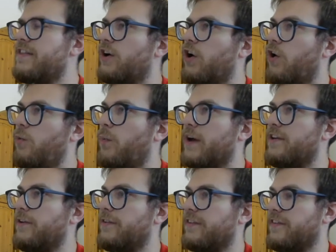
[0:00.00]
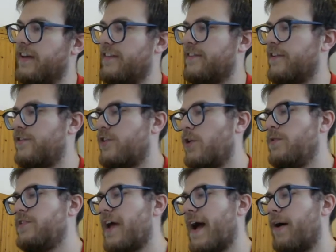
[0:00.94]
that Conway uses is to
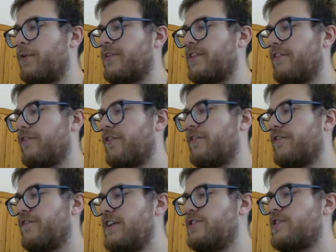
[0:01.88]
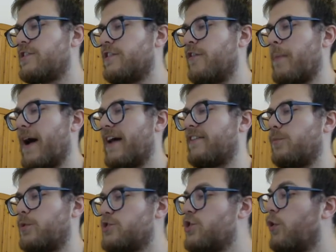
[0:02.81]
note down different features of the
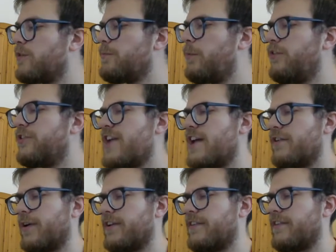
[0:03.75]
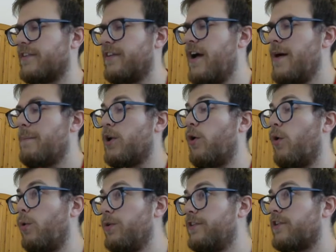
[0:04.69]
pattern which correspond to generators, but
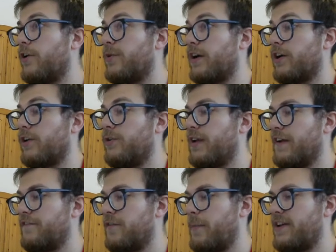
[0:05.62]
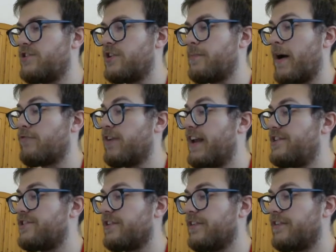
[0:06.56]
also include information about
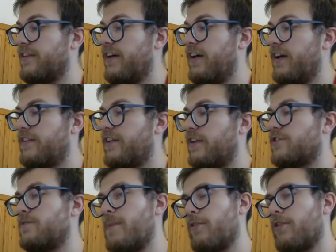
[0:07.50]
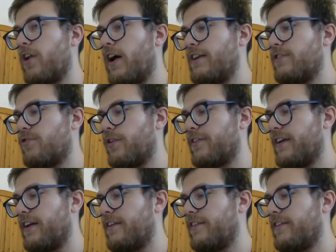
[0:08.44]
relations, such as mirror line
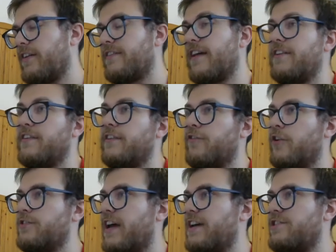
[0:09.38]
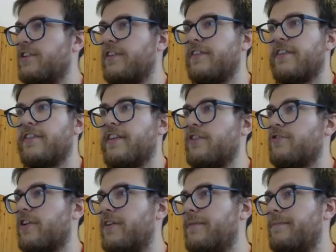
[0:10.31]
crossings, centers of rotations,
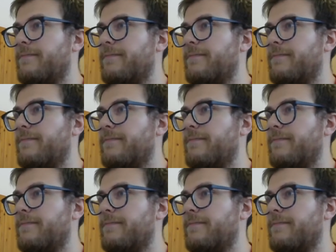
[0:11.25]
etc.